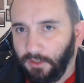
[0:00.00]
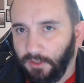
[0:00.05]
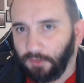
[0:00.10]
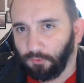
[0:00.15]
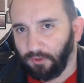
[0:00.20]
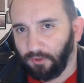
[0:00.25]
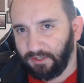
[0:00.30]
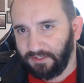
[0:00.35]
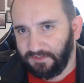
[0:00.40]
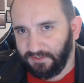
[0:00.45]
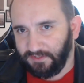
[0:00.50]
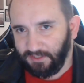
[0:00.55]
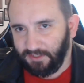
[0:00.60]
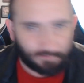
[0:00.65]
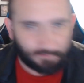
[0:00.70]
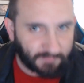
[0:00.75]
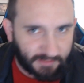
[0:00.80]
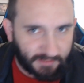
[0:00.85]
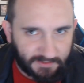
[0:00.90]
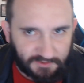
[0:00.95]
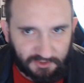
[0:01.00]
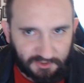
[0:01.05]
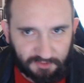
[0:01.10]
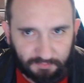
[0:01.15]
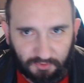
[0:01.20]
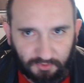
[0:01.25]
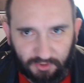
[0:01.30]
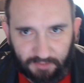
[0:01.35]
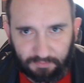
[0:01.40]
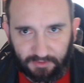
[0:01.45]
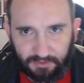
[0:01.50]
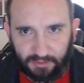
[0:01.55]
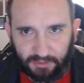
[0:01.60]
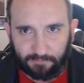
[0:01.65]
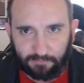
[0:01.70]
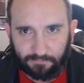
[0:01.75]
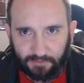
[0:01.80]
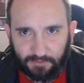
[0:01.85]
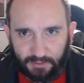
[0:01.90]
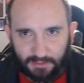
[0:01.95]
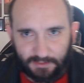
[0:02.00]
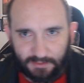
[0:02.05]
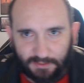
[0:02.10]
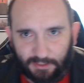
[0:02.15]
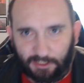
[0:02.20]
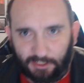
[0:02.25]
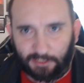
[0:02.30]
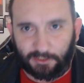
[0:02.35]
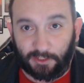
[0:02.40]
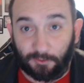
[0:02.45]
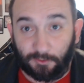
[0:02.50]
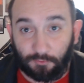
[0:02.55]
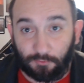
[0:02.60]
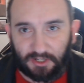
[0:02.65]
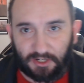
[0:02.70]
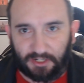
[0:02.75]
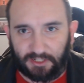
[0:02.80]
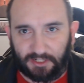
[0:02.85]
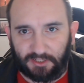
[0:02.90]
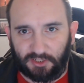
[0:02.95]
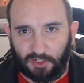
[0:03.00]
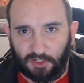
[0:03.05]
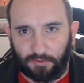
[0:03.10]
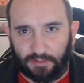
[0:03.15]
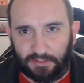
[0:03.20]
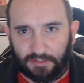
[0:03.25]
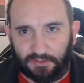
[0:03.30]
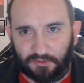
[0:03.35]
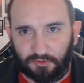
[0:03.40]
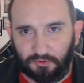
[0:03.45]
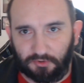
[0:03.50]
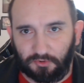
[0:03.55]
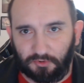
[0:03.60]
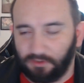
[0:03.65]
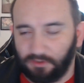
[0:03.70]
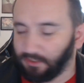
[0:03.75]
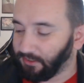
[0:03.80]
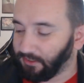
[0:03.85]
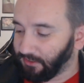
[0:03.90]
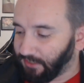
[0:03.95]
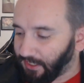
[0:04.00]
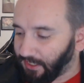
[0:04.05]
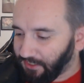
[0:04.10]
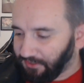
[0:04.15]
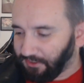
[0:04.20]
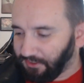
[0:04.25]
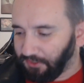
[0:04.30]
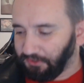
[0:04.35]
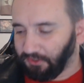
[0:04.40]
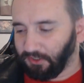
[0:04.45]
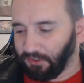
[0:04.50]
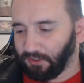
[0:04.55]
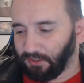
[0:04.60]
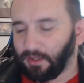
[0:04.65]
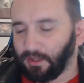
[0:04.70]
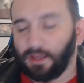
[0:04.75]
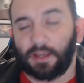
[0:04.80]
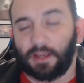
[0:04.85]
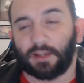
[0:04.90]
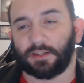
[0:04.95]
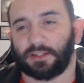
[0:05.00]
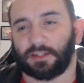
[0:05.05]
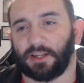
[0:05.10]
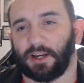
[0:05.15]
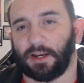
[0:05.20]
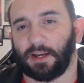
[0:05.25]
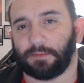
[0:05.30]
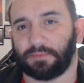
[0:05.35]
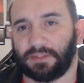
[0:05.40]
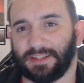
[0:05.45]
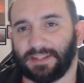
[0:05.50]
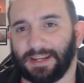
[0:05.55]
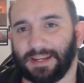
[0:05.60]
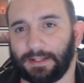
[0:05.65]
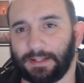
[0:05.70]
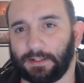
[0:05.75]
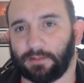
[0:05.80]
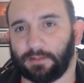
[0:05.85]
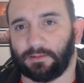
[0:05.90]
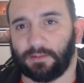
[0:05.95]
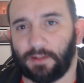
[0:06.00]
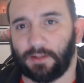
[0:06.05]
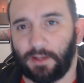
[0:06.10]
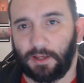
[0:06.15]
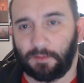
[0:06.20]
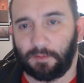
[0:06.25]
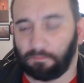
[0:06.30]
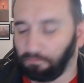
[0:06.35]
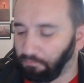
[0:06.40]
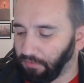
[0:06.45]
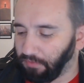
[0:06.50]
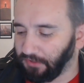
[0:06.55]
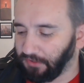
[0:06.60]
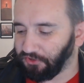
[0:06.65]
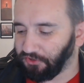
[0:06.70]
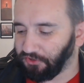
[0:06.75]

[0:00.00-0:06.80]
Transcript: What is up? It's your boy Blaine Fontaine, and we're going to go into yet another top 10 budget